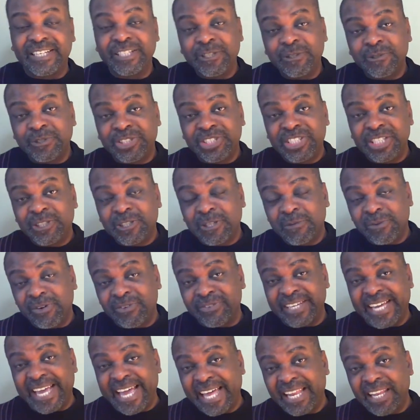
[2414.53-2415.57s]
And you see some
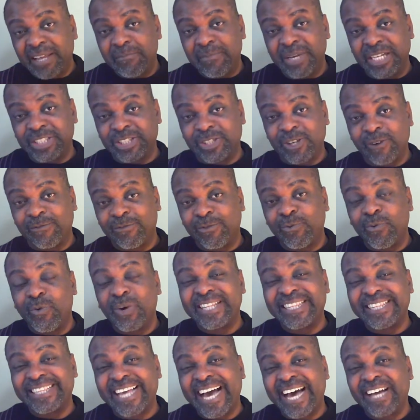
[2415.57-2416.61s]
of the elements of
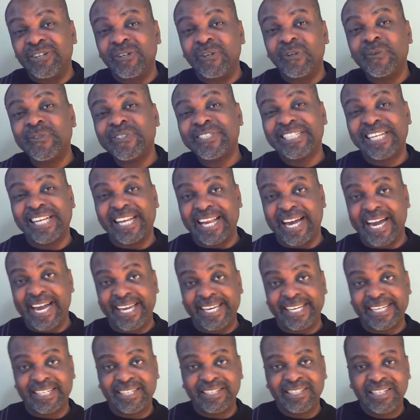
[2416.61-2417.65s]
what that looked
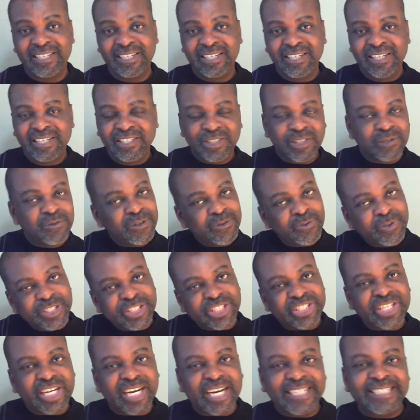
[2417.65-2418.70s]
like, some of
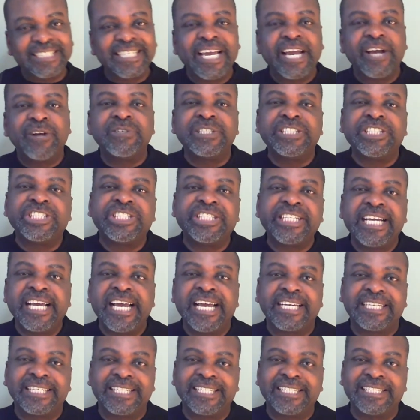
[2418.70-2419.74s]
which Terry
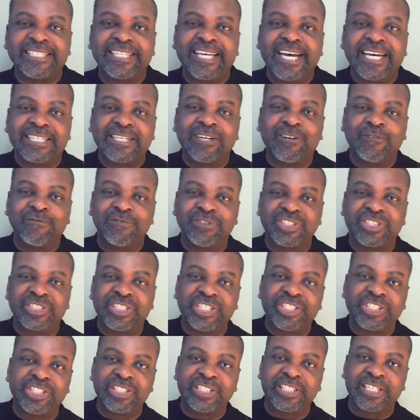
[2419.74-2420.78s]
shared in that
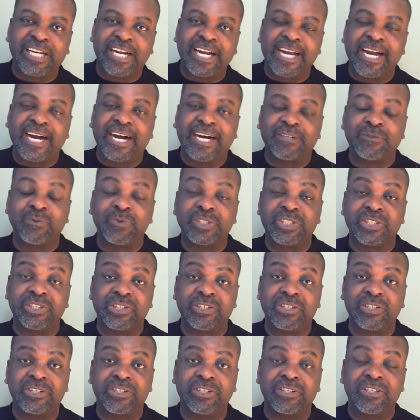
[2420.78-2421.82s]
conversation that I had with
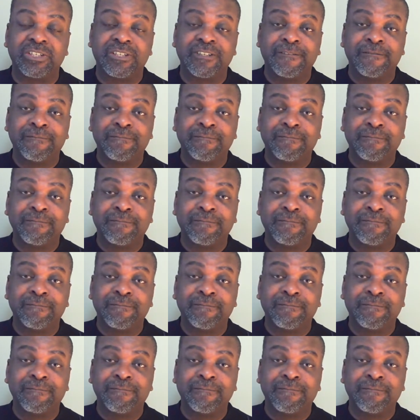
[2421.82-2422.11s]
her.